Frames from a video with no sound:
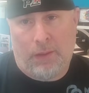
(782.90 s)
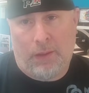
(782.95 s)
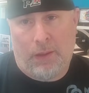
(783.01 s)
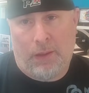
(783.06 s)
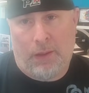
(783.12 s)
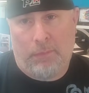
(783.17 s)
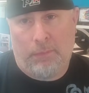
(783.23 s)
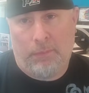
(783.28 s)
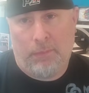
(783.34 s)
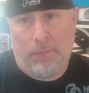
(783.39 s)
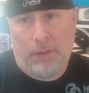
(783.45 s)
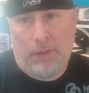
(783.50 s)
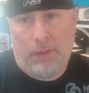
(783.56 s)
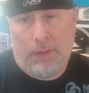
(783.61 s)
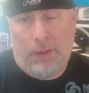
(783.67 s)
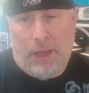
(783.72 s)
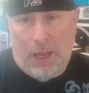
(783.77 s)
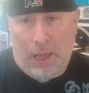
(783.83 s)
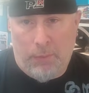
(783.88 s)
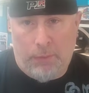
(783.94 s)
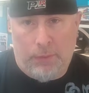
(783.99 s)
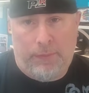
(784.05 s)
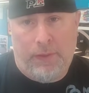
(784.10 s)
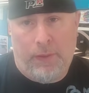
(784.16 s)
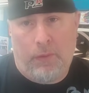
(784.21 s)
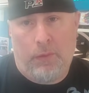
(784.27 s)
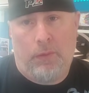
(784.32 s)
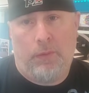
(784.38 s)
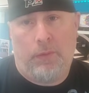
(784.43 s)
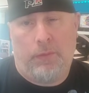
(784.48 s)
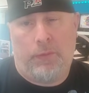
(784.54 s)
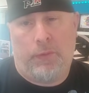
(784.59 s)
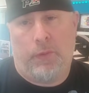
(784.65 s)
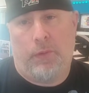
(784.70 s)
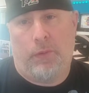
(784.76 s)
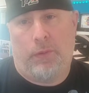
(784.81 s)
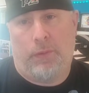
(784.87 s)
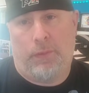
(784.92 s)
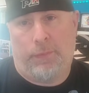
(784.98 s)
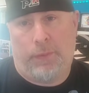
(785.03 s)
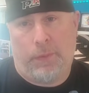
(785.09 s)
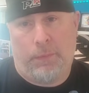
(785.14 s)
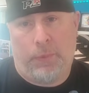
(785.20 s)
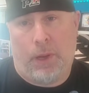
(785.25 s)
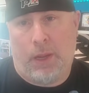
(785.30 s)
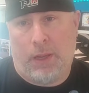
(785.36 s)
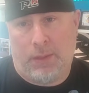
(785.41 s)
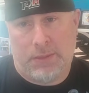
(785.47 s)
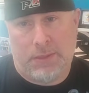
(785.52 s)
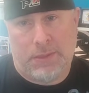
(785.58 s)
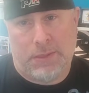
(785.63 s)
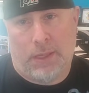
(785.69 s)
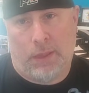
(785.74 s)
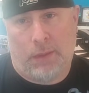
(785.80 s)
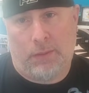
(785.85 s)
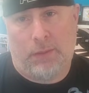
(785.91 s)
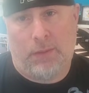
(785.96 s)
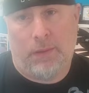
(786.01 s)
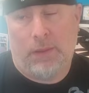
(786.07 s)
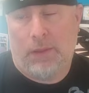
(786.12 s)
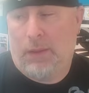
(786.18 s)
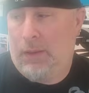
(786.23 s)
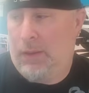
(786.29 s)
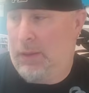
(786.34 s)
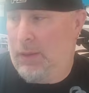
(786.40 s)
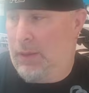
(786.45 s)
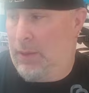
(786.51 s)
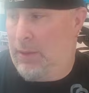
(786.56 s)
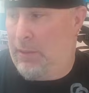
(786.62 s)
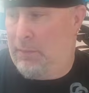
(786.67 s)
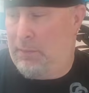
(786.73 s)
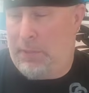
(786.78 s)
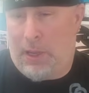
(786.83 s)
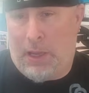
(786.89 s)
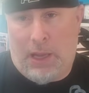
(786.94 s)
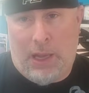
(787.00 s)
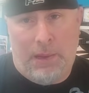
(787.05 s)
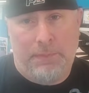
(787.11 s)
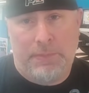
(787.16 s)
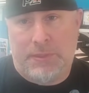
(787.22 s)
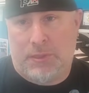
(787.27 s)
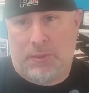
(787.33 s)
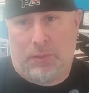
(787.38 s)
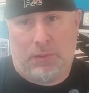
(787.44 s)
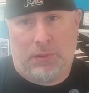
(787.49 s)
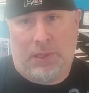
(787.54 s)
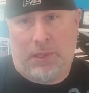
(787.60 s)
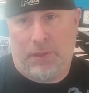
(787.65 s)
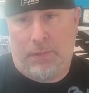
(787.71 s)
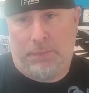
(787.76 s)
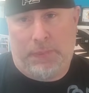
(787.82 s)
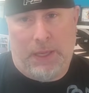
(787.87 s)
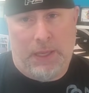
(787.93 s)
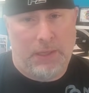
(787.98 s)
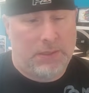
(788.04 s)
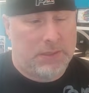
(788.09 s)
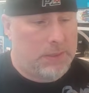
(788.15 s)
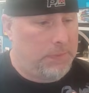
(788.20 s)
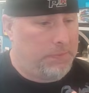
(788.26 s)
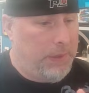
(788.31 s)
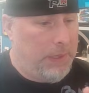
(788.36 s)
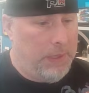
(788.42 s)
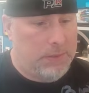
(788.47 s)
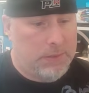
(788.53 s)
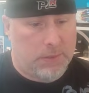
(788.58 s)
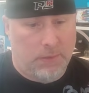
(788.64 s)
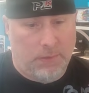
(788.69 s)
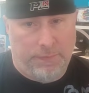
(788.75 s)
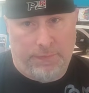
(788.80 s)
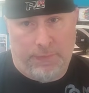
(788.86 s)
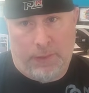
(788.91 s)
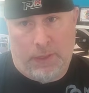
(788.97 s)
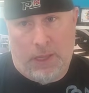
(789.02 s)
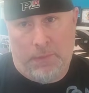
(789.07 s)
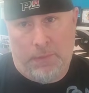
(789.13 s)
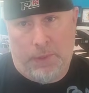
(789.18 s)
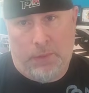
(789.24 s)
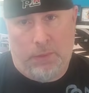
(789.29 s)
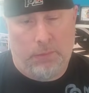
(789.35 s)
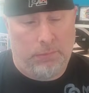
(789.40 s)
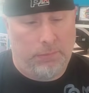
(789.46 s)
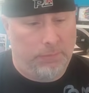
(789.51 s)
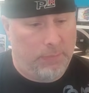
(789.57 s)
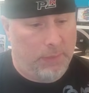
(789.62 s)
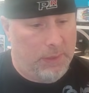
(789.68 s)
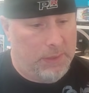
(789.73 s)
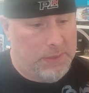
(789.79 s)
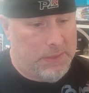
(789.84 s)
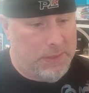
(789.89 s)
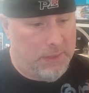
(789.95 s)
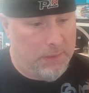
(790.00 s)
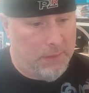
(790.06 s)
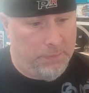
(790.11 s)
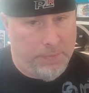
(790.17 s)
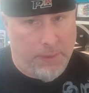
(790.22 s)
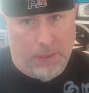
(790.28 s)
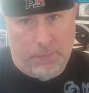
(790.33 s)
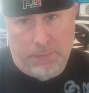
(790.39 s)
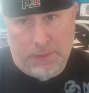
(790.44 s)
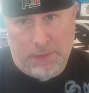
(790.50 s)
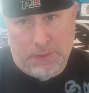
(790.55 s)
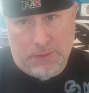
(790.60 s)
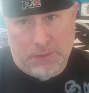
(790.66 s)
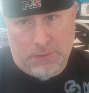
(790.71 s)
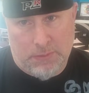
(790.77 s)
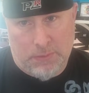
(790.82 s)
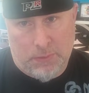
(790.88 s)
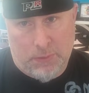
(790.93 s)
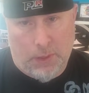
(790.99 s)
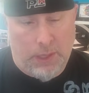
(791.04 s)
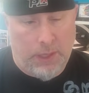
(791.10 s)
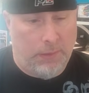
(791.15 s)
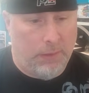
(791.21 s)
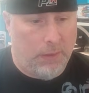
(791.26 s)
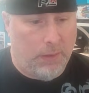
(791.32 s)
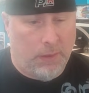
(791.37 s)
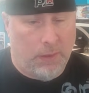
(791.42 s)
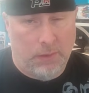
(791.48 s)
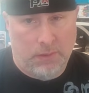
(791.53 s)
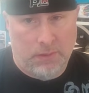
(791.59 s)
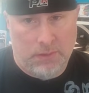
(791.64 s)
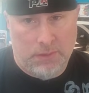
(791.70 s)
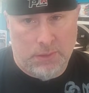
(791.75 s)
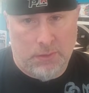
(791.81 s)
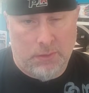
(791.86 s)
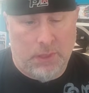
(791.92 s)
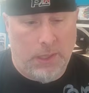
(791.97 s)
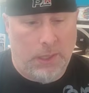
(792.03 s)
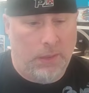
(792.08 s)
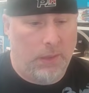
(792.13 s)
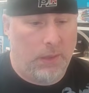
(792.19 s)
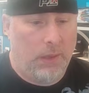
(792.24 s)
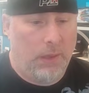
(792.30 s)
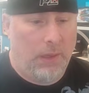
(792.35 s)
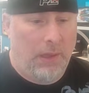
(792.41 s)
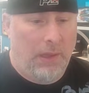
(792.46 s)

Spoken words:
I would tell you the truth if the product sucked. I'm sold on the paints. The paints are phenomenal. Like I said, the pigment is great. The colors are great.